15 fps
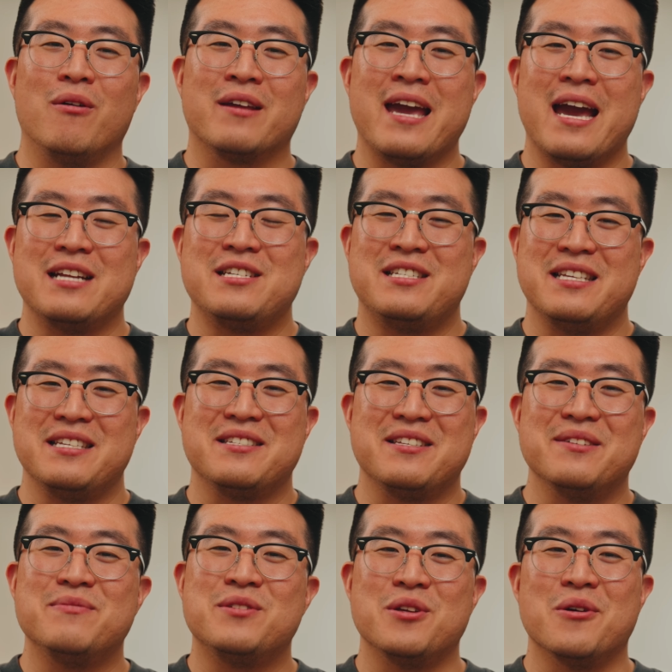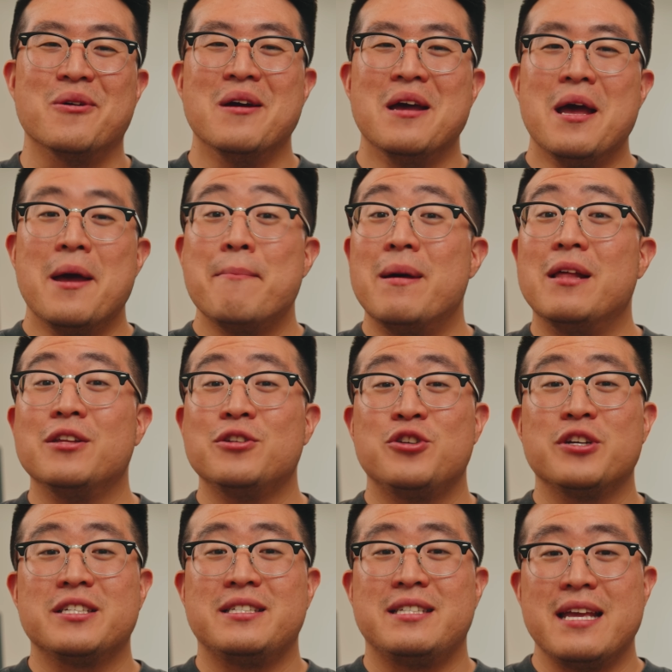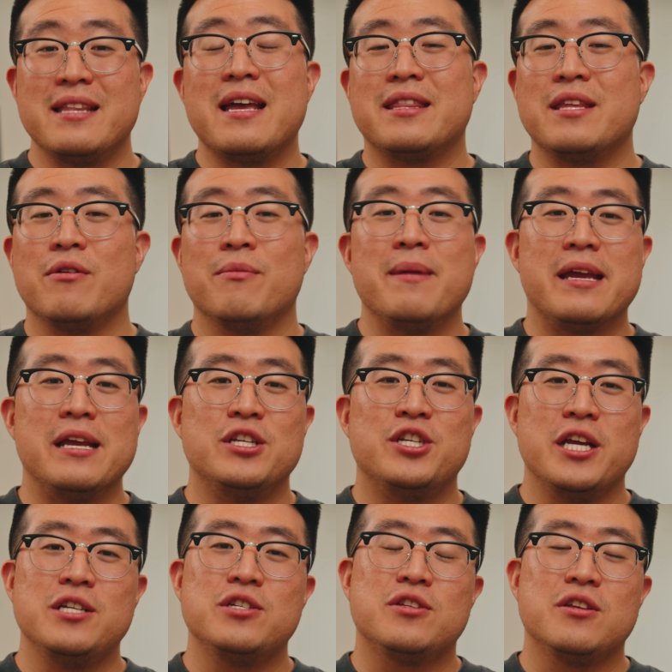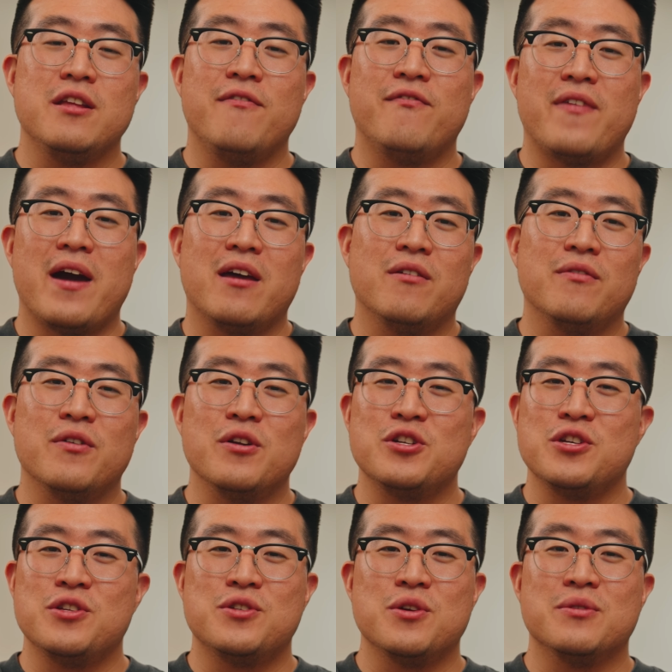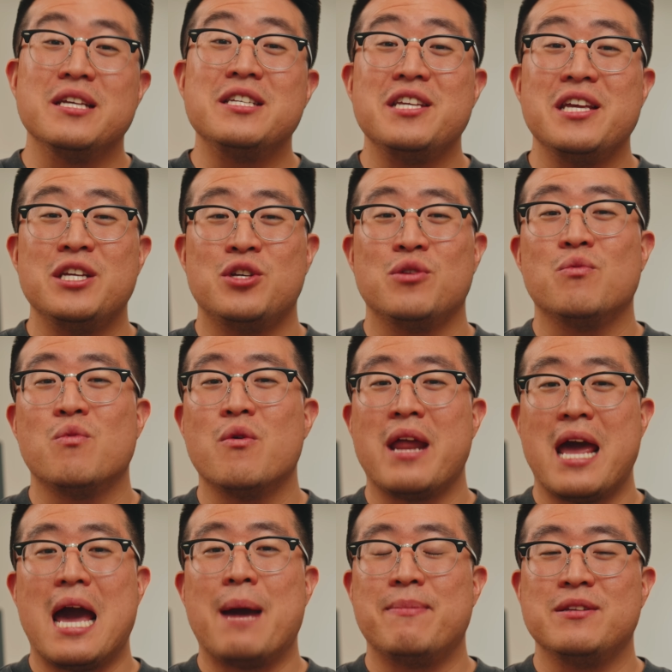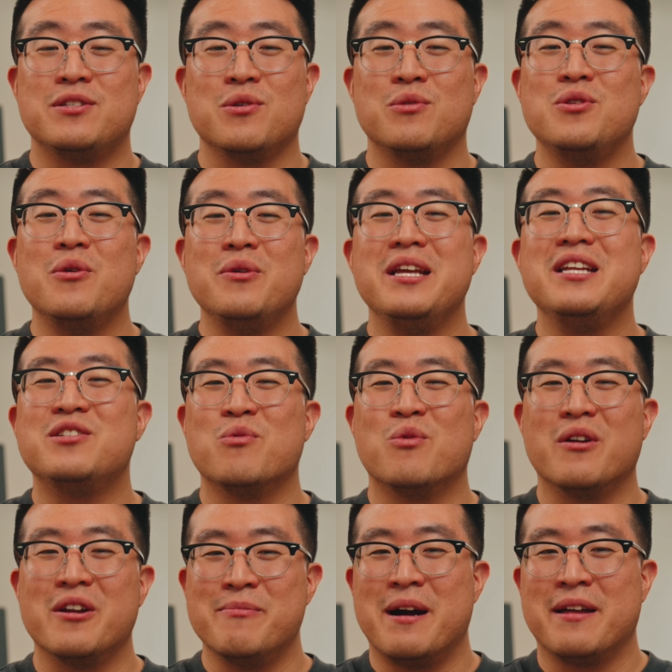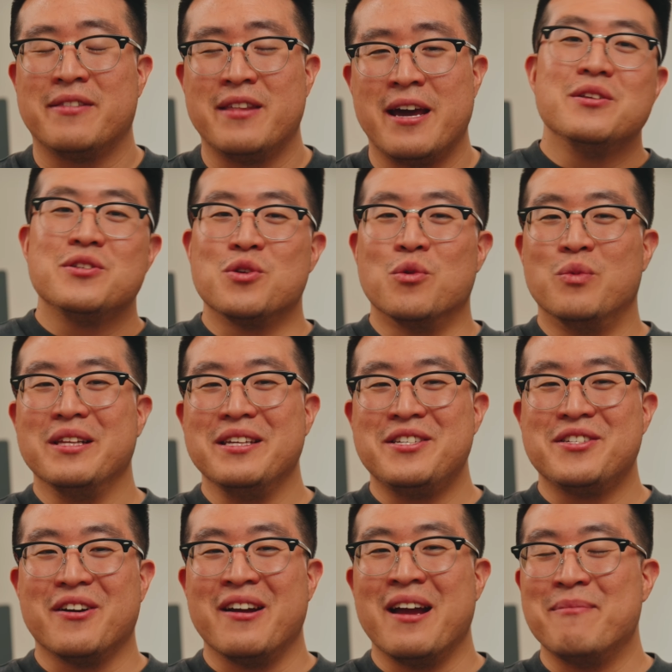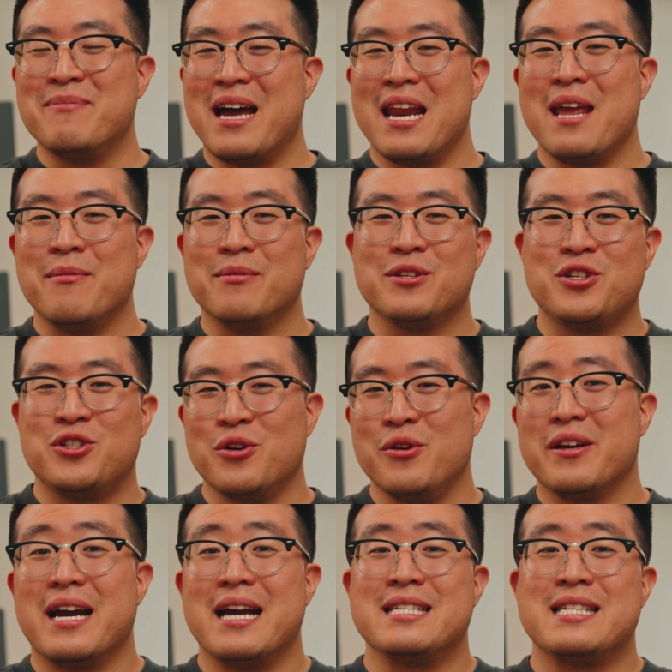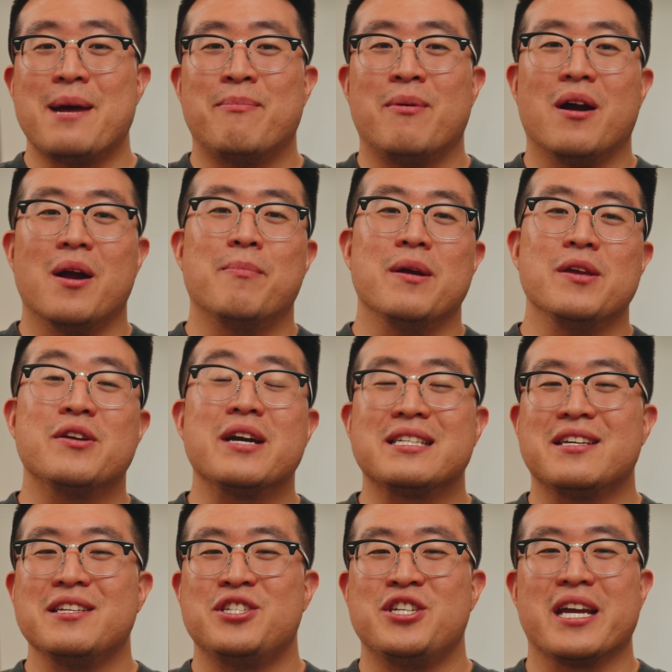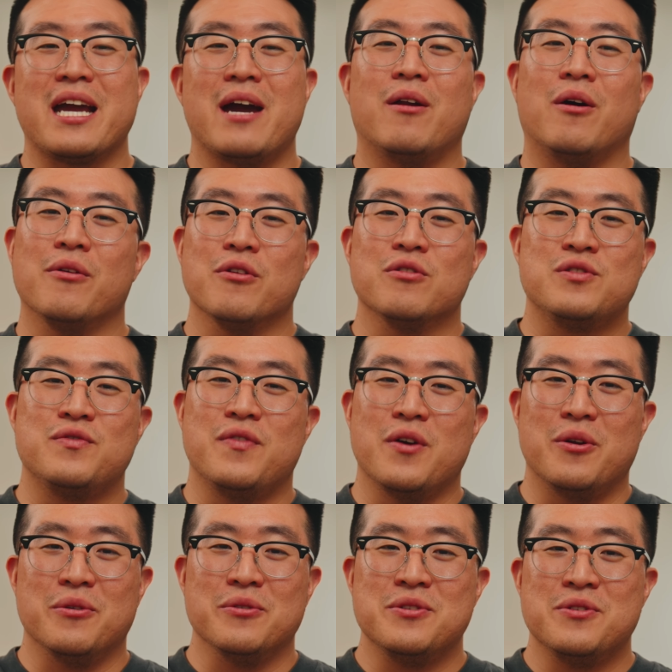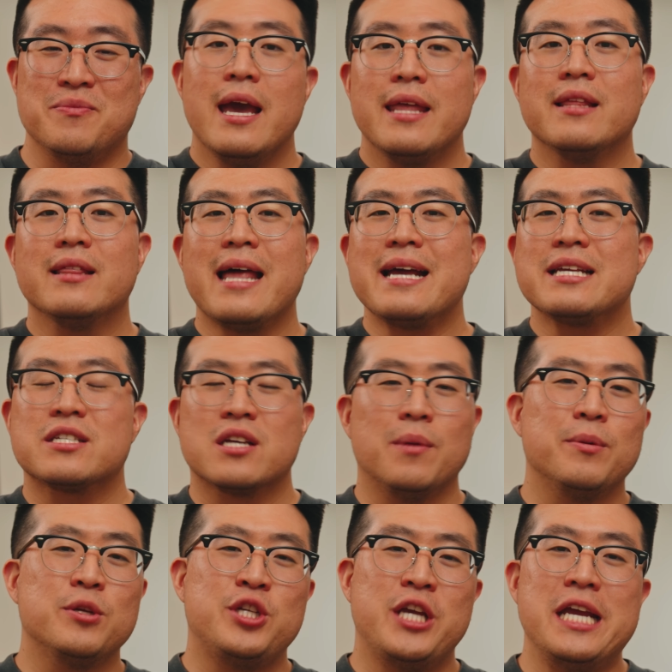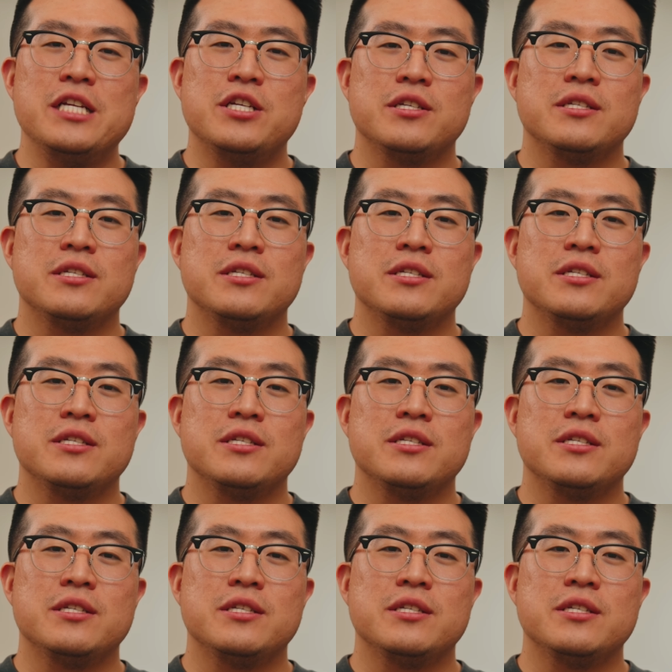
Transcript: catch system. So Melotrix said that they were making changes to the final version, so this issue won't happen, so no need to worry about that. So really sorry I'm not able to show you guys that part, but you guys can check out all those photos. And the last couple of changes